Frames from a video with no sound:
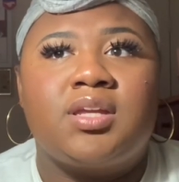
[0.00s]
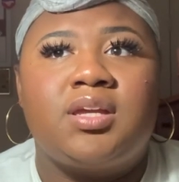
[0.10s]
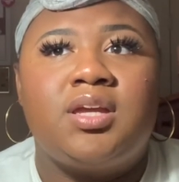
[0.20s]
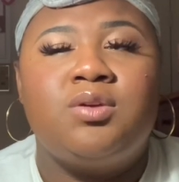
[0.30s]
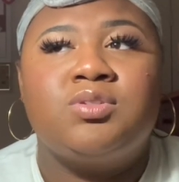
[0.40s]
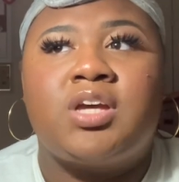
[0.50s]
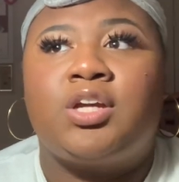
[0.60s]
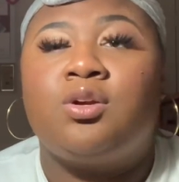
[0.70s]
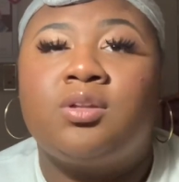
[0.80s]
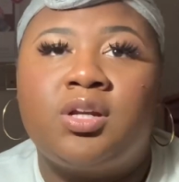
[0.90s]

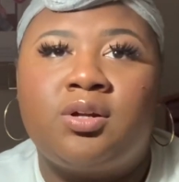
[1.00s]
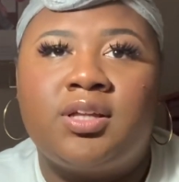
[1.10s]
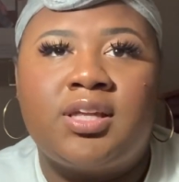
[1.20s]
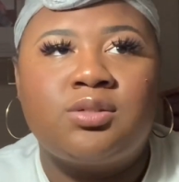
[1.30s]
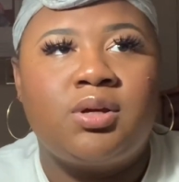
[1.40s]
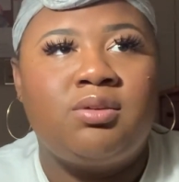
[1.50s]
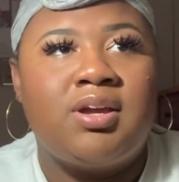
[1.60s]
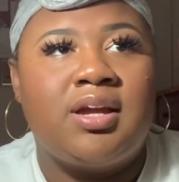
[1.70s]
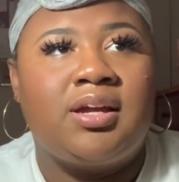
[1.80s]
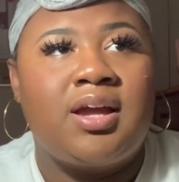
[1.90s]
you're illiterate. That's why you
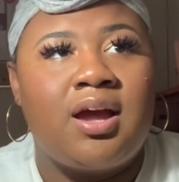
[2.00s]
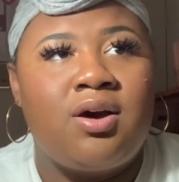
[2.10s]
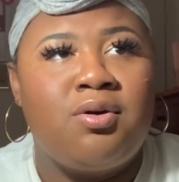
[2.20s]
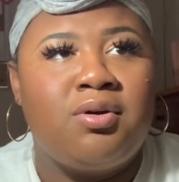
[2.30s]
can't count.